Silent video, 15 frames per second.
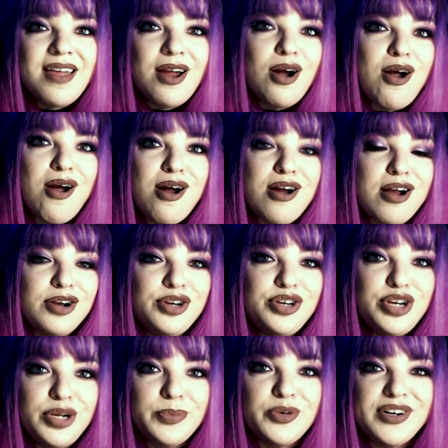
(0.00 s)
There are
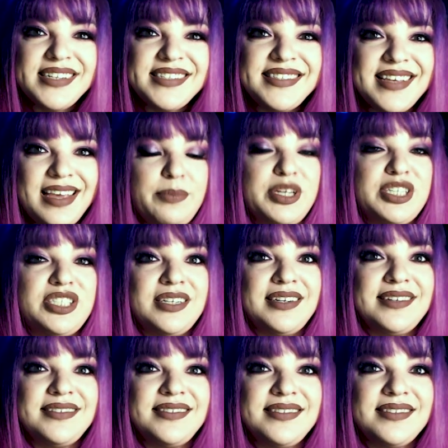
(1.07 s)
numerous
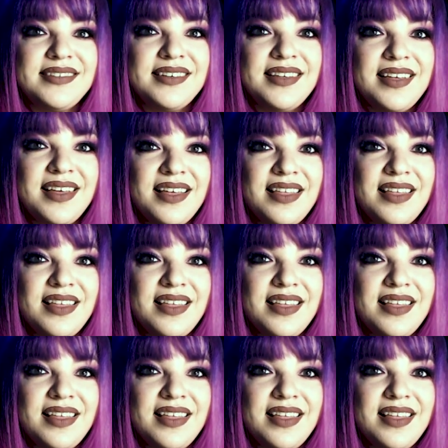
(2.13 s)
images